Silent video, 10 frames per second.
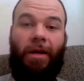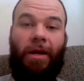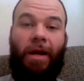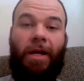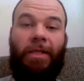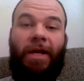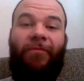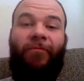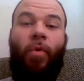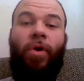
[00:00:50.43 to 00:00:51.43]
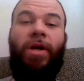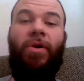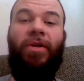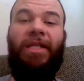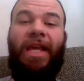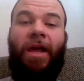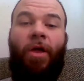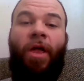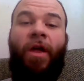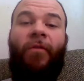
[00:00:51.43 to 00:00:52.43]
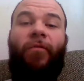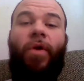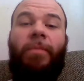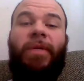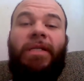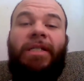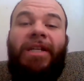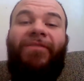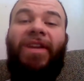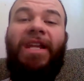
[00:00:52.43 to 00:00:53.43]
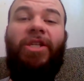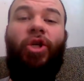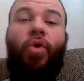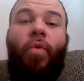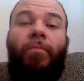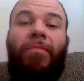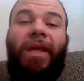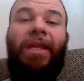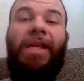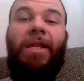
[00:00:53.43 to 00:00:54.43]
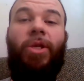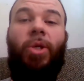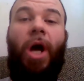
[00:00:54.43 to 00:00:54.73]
It is a four-year deal for up to $72 million.